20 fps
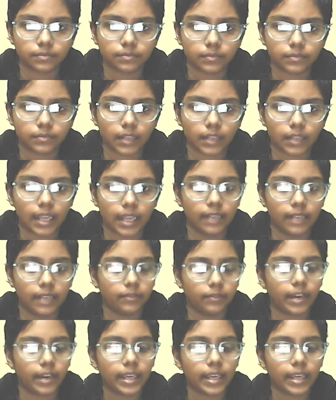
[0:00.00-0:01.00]
And why?
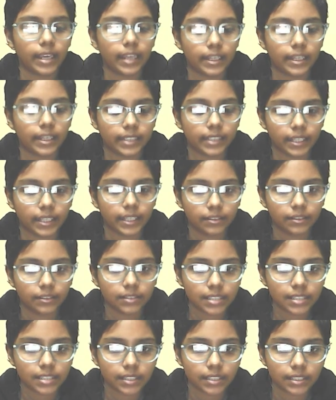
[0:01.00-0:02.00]
And can you see
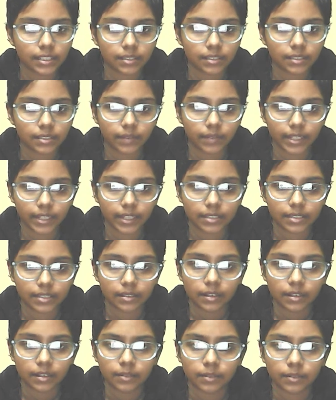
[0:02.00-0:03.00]
this white's
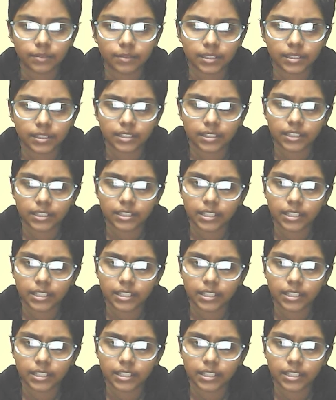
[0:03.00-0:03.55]
position?